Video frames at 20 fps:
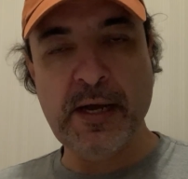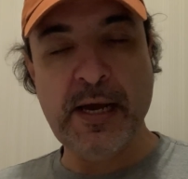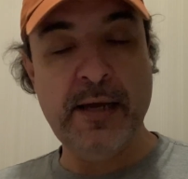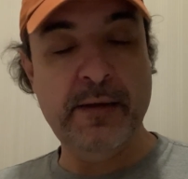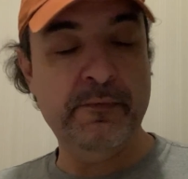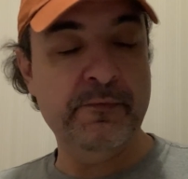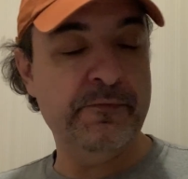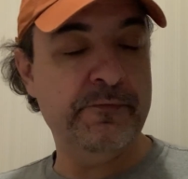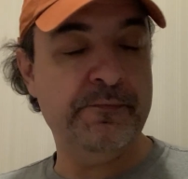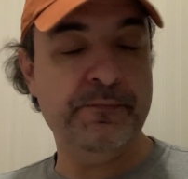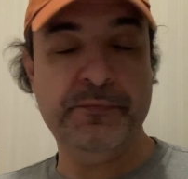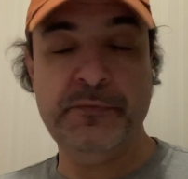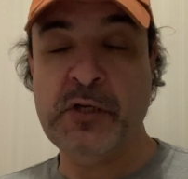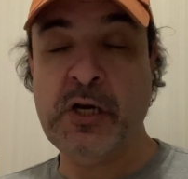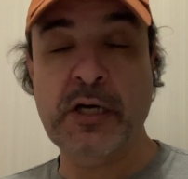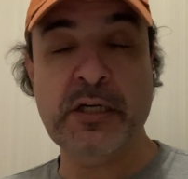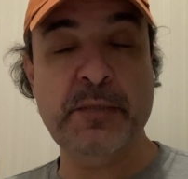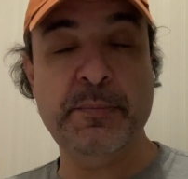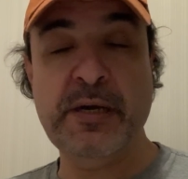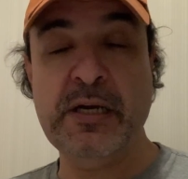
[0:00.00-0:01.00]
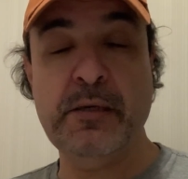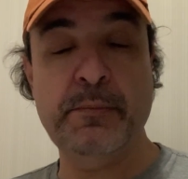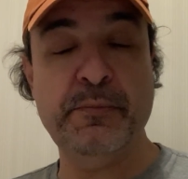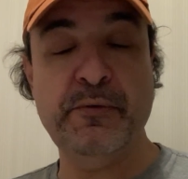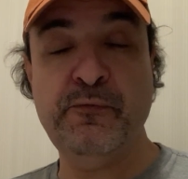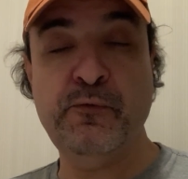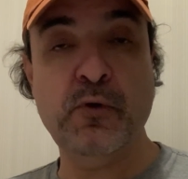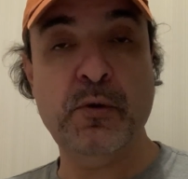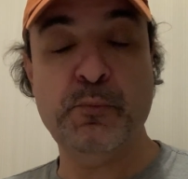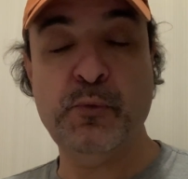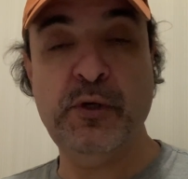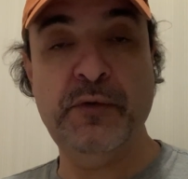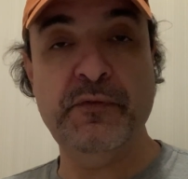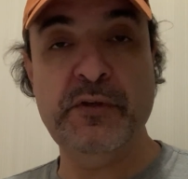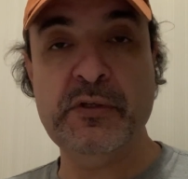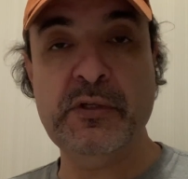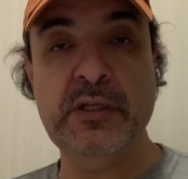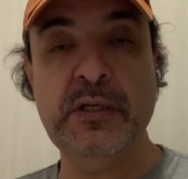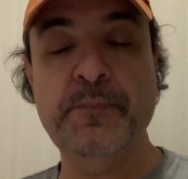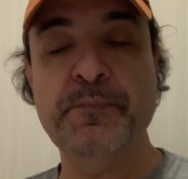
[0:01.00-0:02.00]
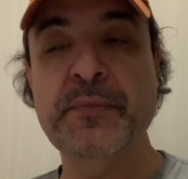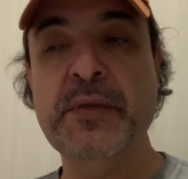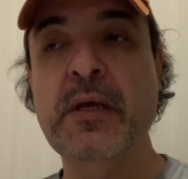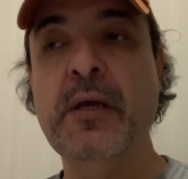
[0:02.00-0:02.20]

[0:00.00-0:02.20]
I've talked about it before previously,